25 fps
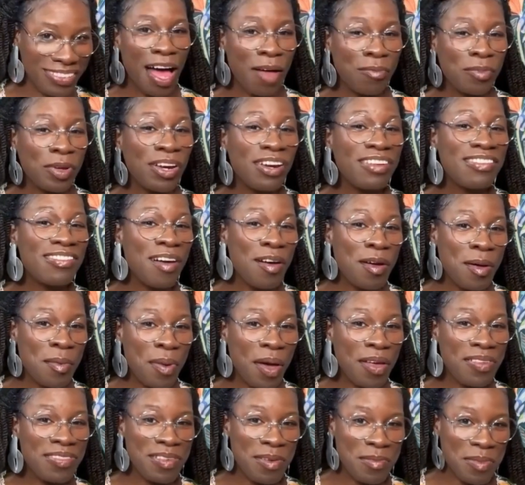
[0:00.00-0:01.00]
I'm going to talk
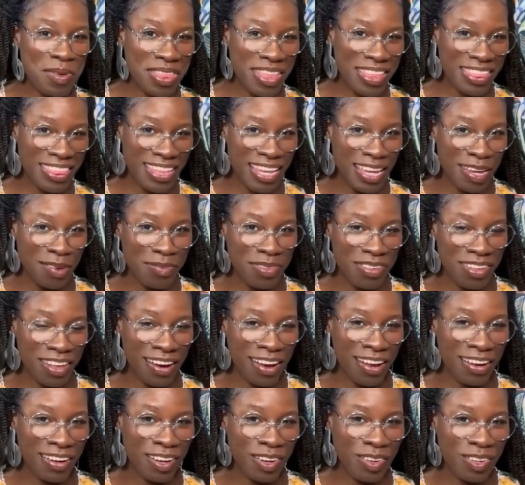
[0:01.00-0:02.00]
about some of the themes that
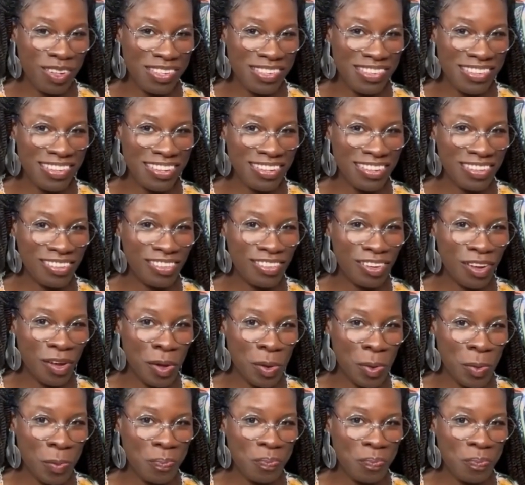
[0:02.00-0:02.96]
I noticed in the show.